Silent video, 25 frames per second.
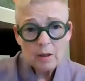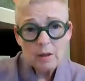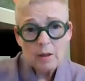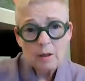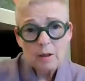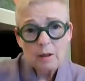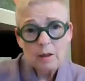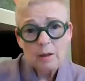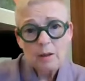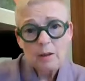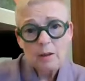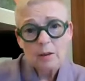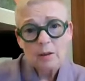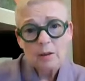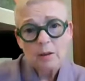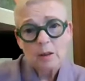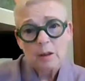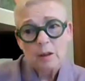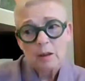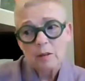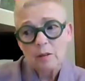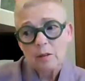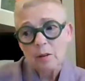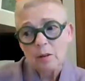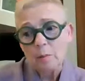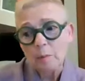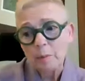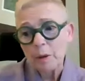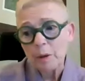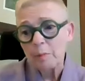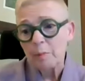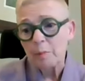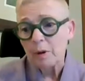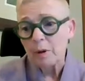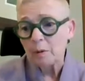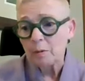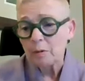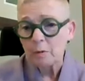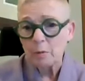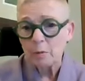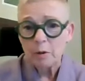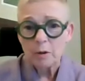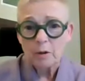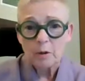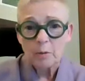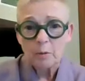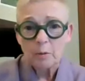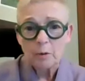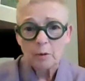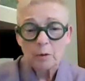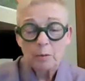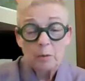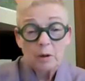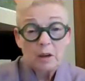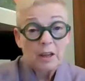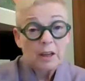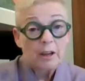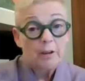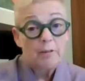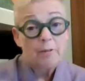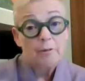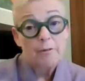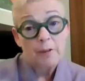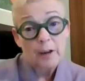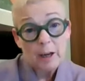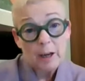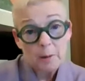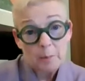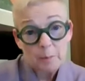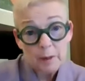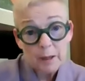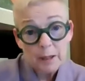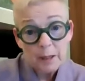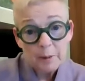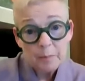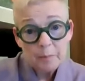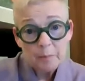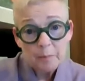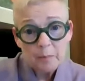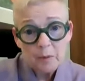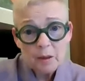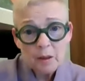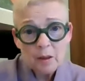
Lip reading: that the people I was working with were like a family.